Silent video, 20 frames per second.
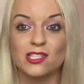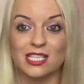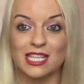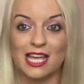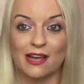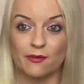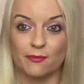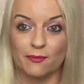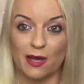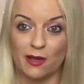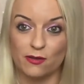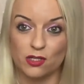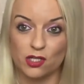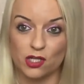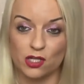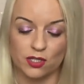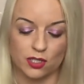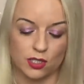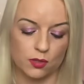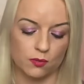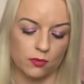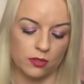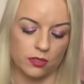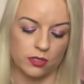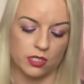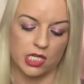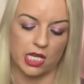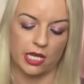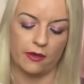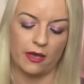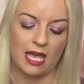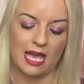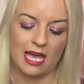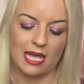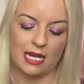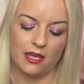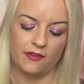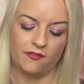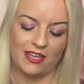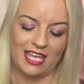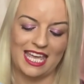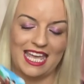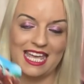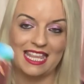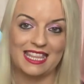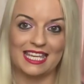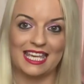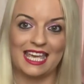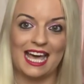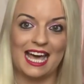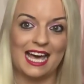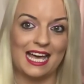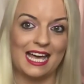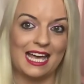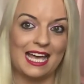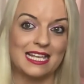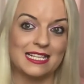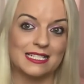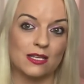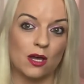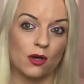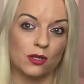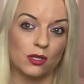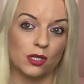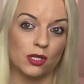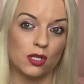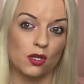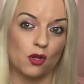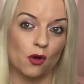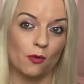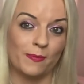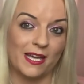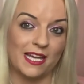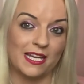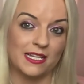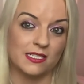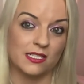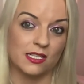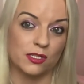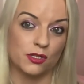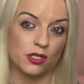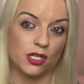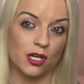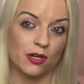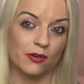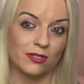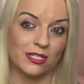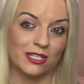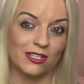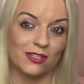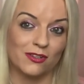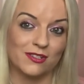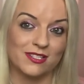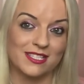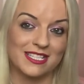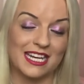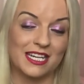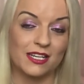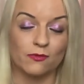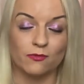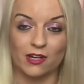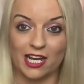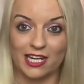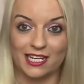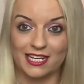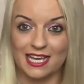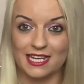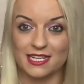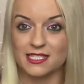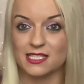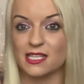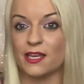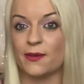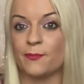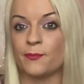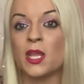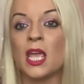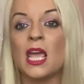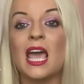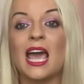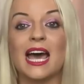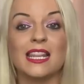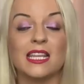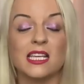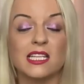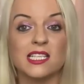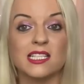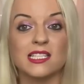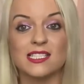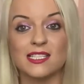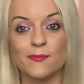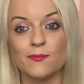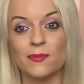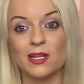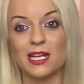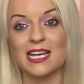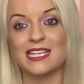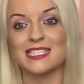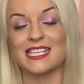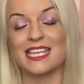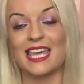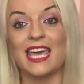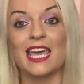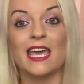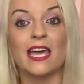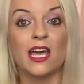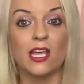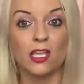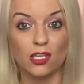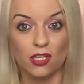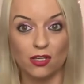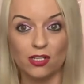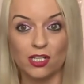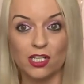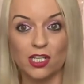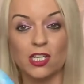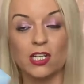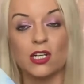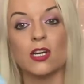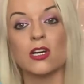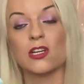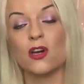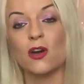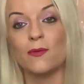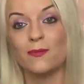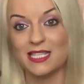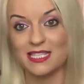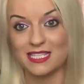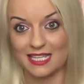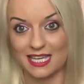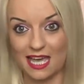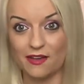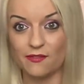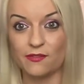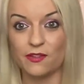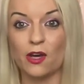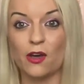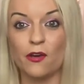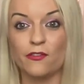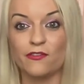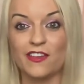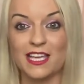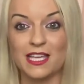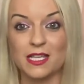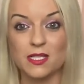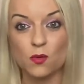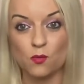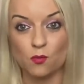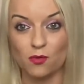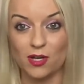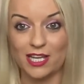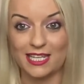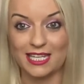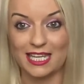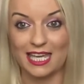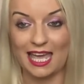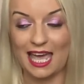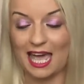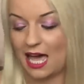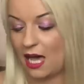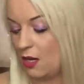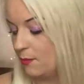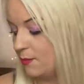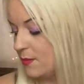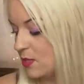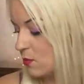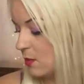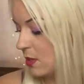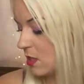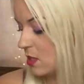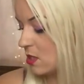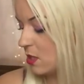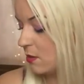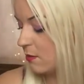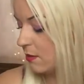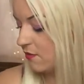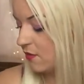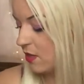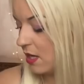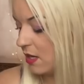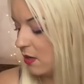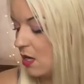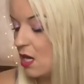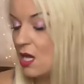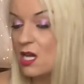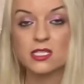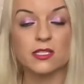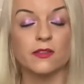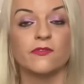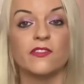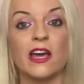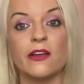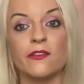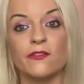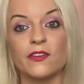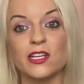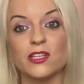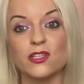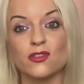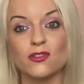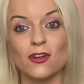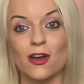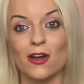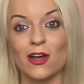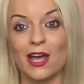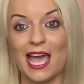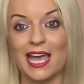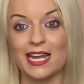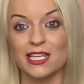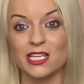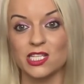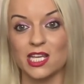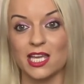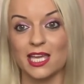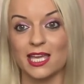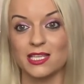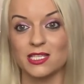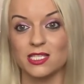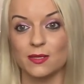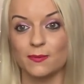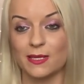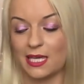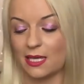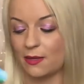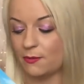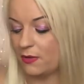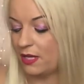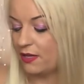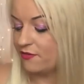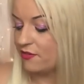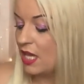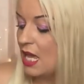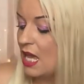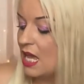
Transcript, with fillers: to their emotions towards you. And over here, the cat is on your person's shoulder and you're standing right next to them. And this is symbolising here a union, a coming together of things working out between the two of you. It's a very, very strong energy to begin with.